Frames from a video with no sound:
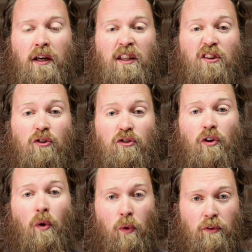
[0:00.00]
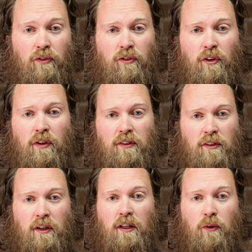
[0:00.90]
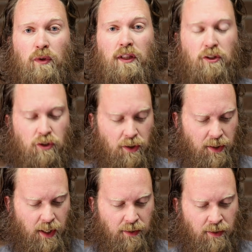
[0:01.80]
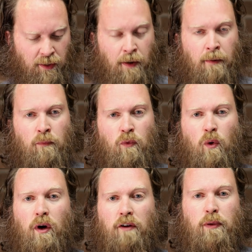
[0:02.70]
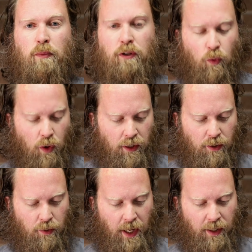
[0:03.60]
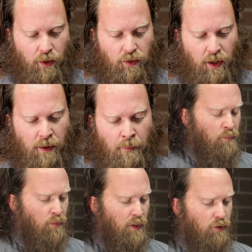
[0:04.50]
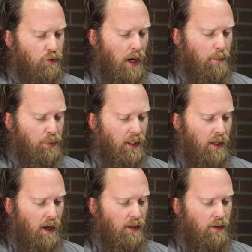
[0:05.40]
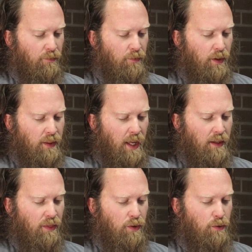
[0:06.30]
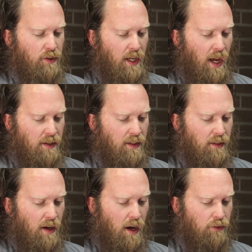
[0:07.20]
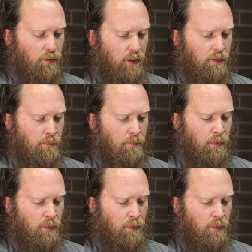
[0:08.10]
in their souls. So this is in a religious sense. Well, what if people don't want to do that? It goes on, trampling underfoot that enthusiastic doctrine